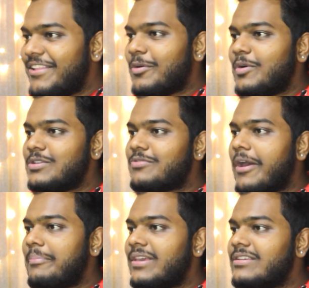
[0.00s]
The one who's
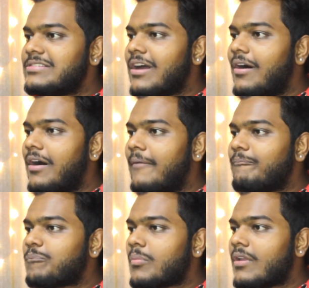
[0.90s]
rapping is
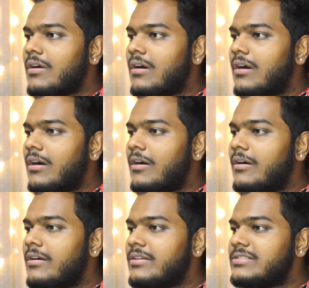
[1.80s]

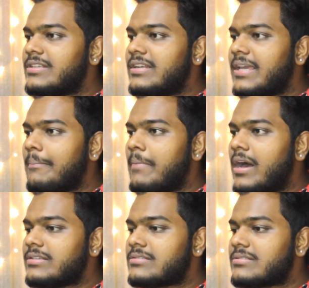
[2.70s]

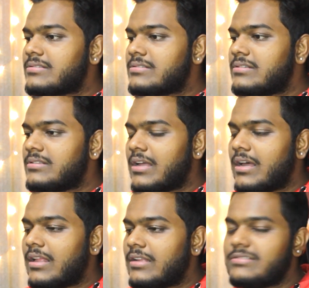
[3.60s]
RZMas.
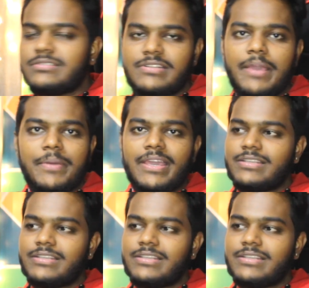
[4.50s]
That's his name, I